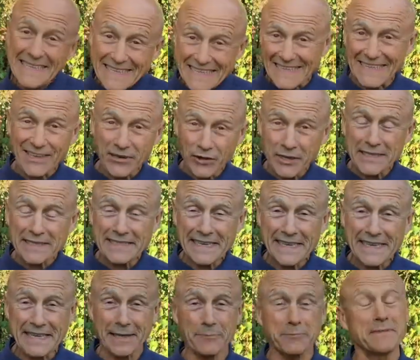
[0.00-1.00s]
Get on a
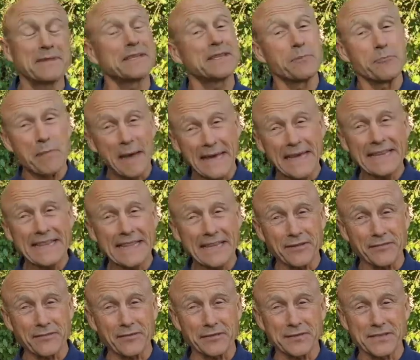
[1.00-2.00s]
team to make a
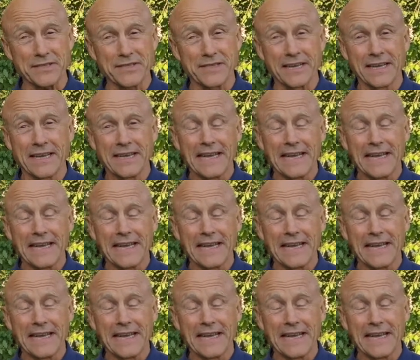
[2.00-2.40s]
difference